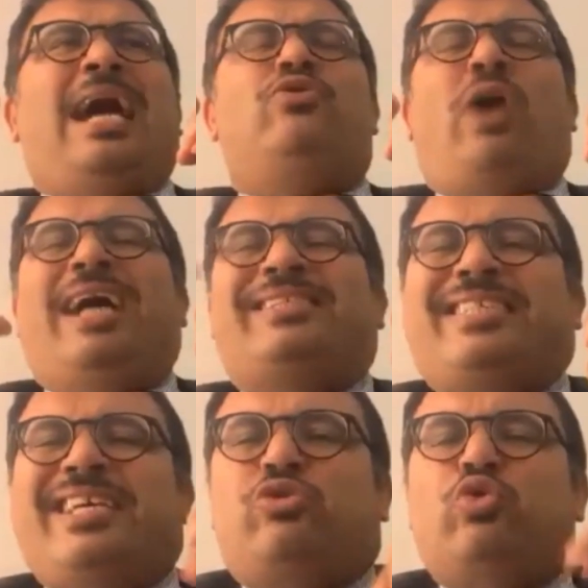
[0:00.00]
We are
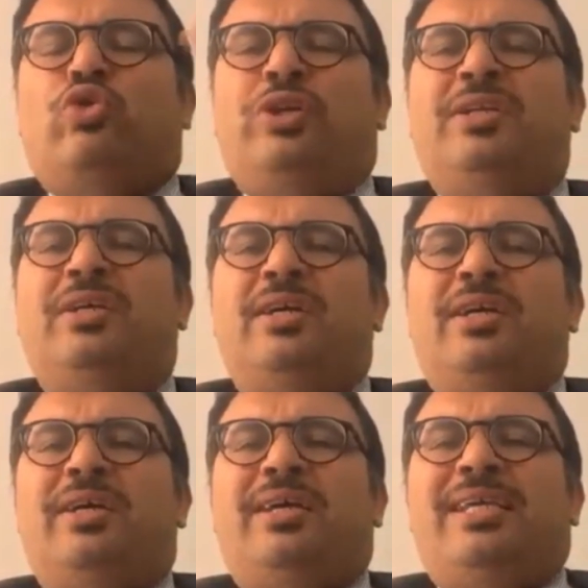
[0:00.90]
very
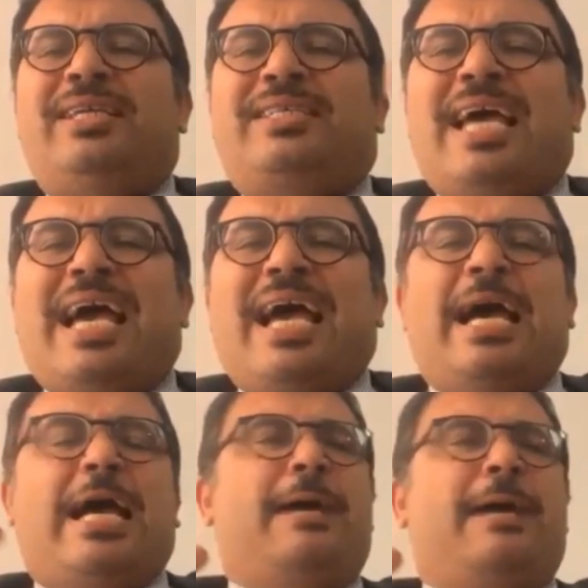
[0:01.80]
sensitive
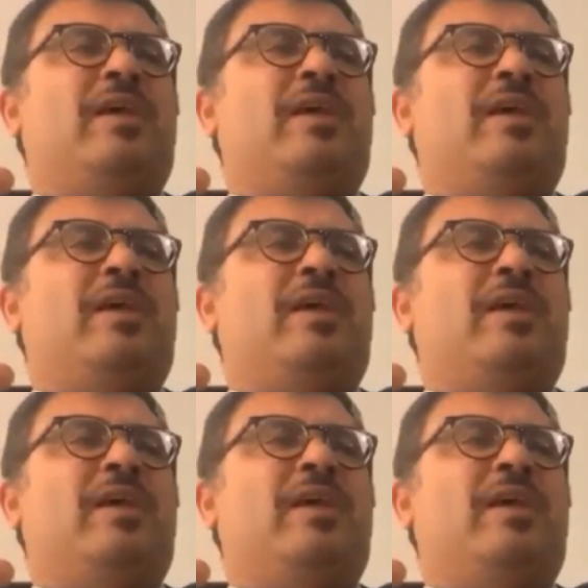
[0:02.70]
to